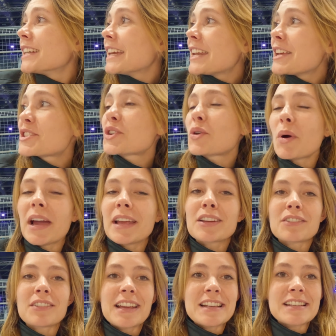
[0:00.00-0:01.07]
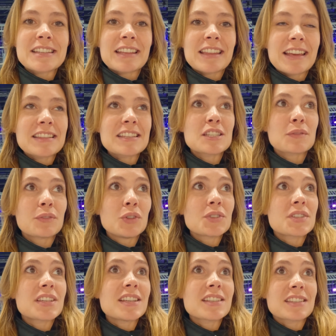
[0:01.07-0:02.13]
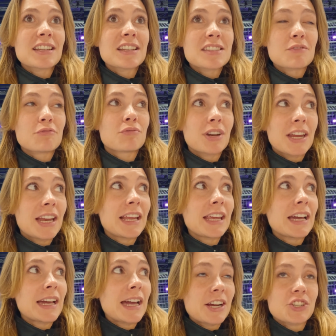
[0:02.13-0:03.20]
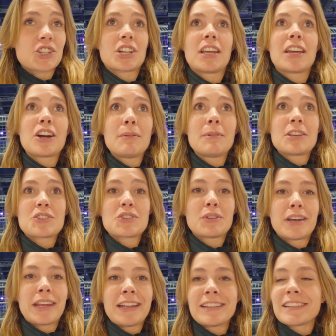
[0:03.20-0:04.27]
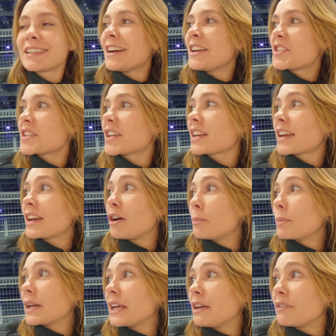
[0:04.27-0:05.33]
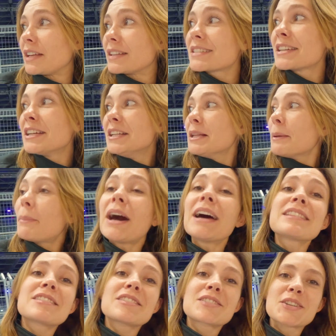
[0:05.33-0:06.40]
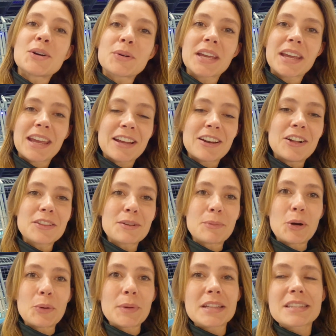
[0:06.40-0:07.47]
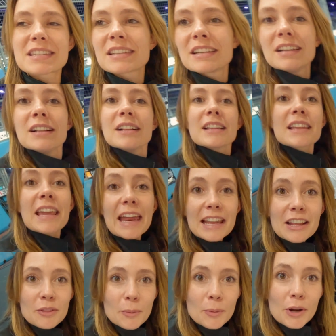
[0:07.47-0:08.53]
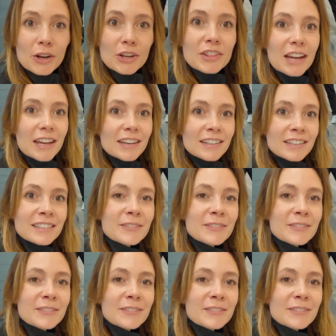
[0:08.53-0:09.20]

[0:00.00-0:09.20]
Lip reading: It is quite crazy that this full season is really actually coming to an end. I still cannot believe it, but soaking in all the moments, getting the work done.